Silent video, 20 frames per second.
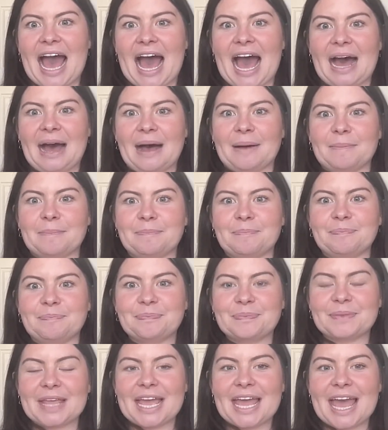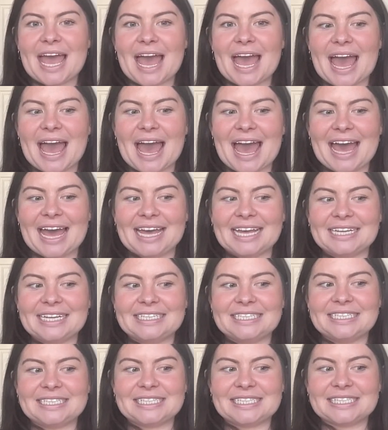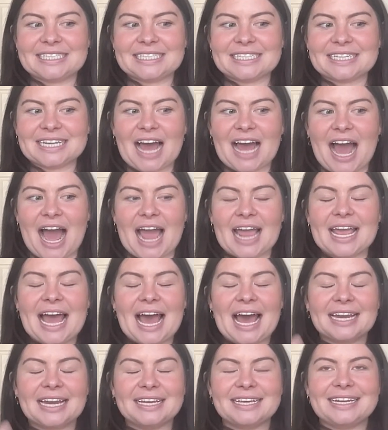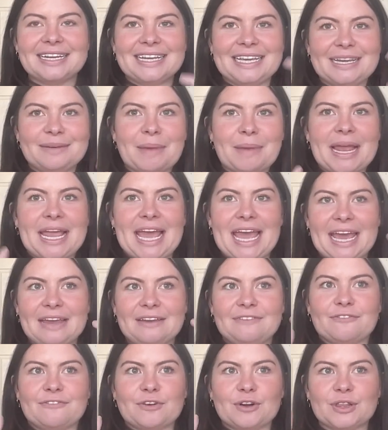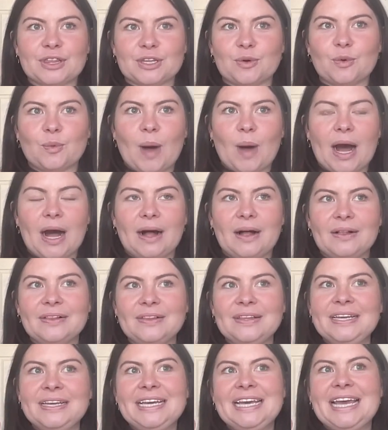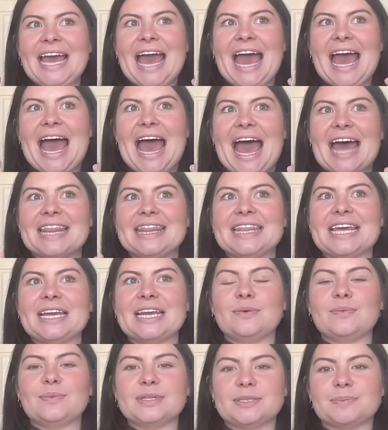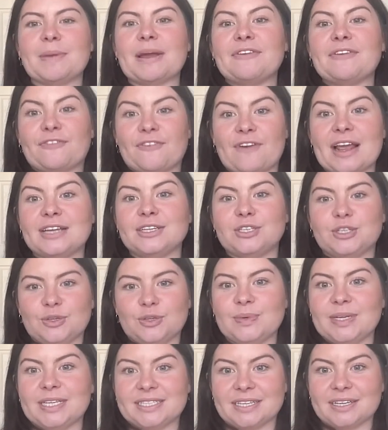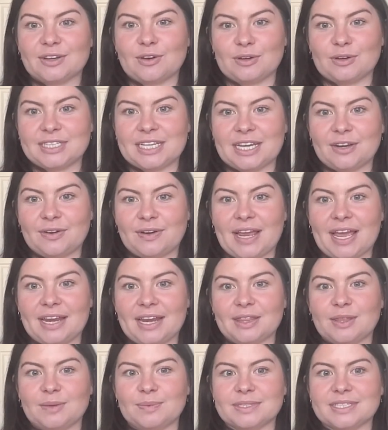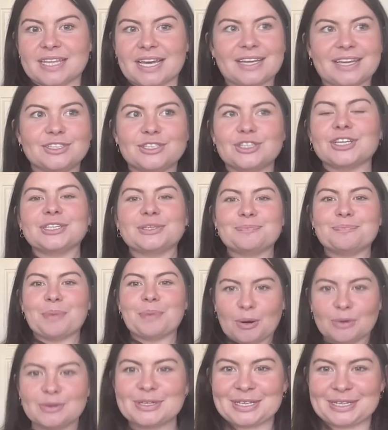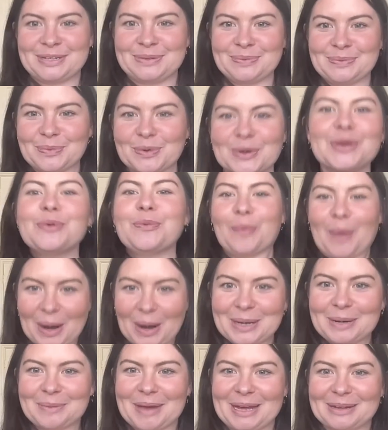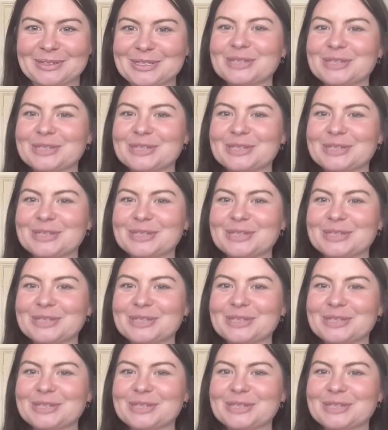Um, and I had it in my head for a little while. And then it was my friend who is a content creator that was like, just post it. What are you worried about?